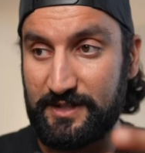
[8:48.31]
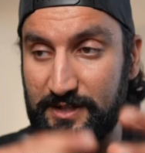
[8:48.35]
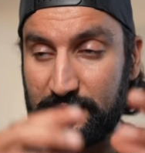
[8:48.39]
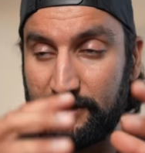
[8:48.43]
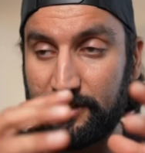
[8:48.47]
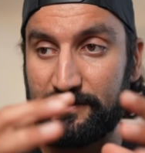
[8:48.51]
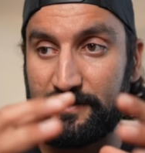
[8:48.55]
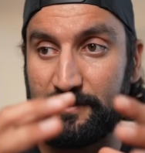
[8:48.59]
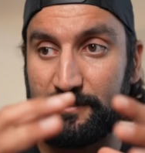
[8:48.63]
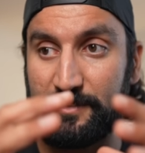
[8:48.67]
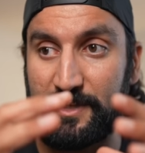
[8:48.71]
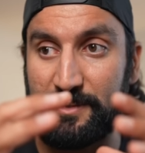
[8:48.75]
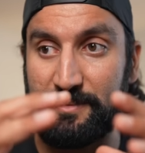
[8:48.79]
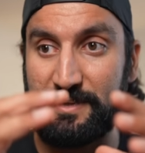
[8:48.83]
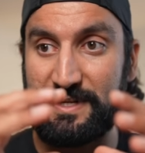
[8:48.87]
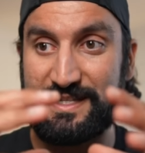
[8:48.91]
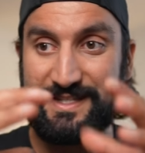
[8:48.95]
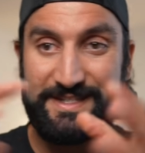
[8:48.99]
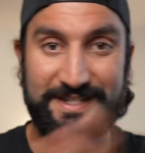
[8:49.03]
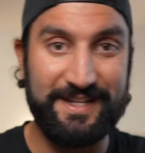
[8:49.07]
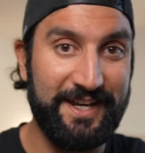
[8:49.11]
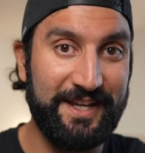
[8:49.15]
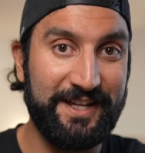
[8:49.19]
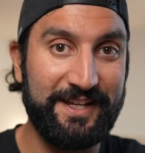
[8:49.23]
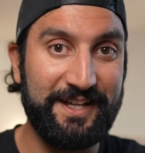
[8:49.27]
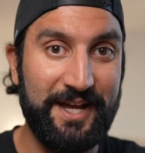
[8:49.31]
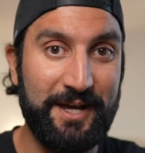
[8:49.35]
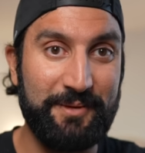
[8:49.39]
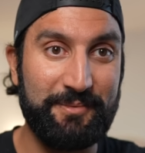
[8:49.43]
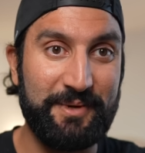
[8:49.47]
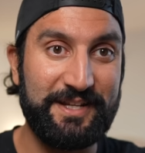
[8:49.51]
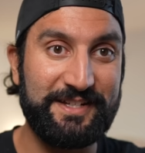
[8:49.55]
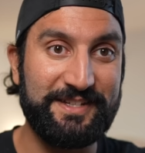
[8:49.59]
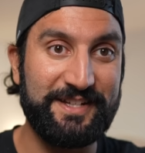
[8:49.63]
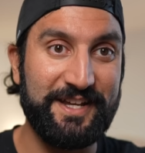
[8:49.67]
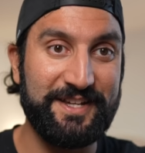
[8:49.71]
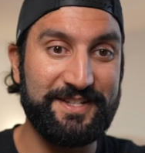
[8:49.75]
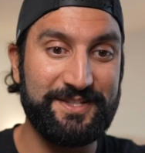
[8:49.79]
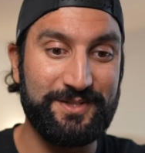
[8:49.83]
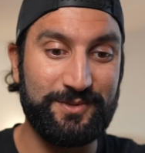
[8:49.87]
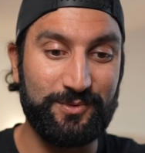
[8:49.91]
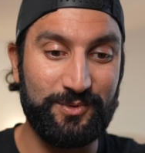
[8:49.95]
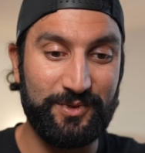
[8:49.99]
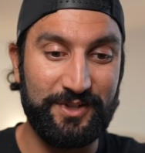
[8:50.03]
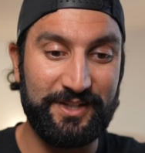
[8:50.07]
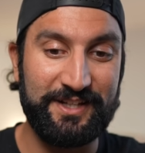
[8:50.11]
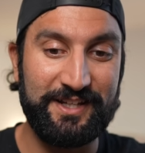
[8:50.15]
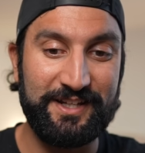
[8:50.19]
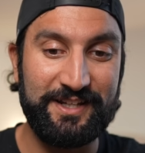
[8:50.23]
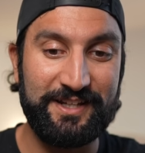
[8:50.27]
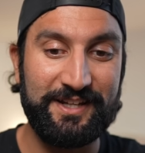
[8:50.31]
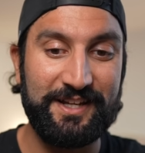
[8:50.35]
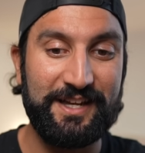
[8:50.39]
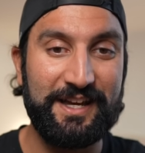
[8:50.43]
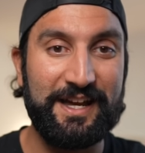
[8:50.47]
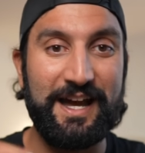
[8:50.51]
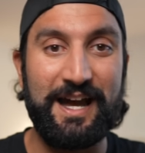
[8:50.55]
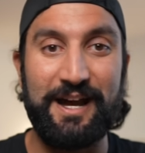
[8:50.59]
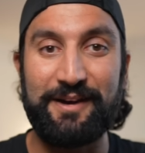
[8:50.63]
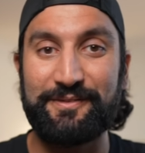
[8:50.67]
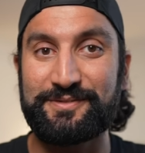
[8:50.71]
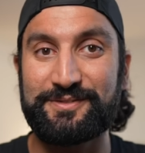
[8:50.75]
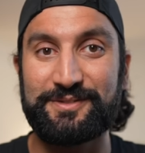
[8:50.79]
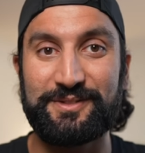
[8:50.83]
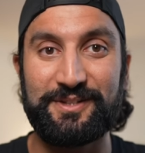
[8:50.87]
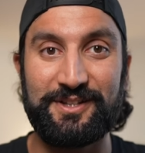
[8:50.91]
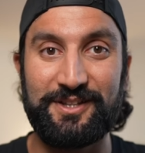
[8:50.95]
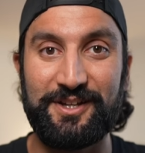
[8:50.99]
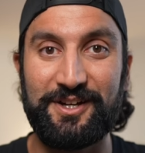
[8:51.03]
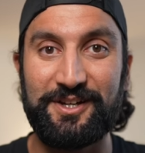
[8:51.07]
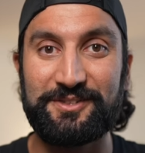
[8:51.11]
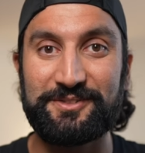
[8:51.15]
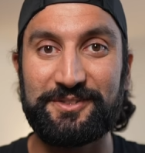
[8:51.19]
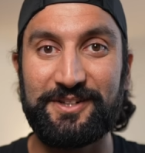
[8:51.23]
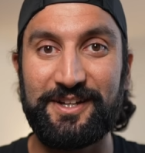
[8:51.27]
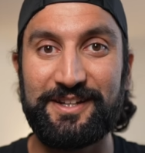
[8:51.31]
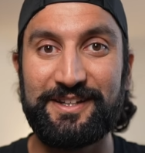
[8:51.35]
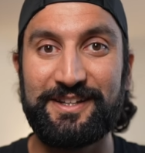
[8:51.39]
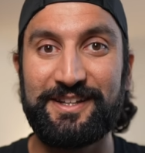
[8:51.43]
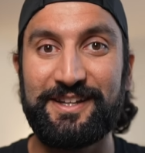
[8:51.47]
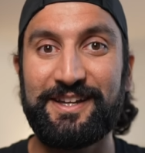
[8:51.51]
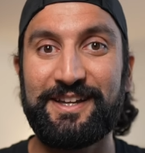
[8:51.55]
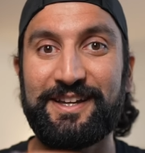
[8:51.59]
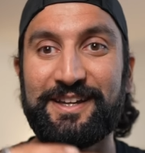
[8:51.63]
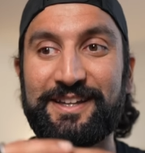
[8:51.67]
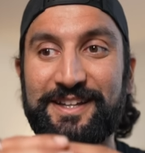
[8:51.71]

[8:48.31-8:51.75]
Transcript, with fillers: I know if I'm gonna be sitting at my desk working after a long run,